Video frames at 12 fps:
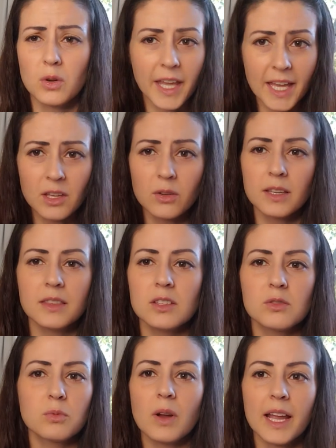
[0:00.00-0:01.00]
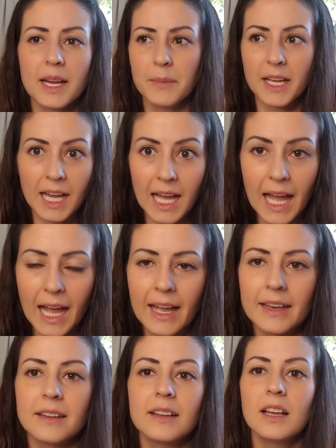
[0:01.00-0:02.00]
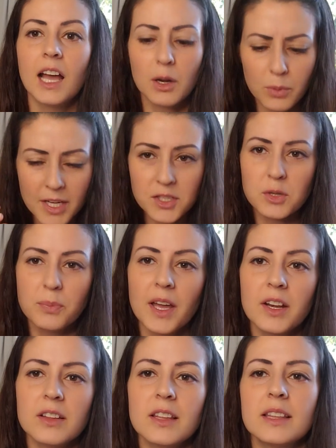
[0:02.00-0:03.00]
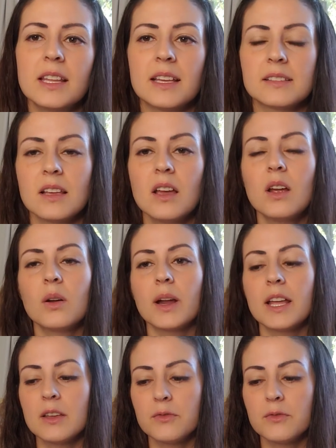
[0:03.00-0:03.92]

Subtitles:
Can't you get this right? My God, I raised you better than this, right?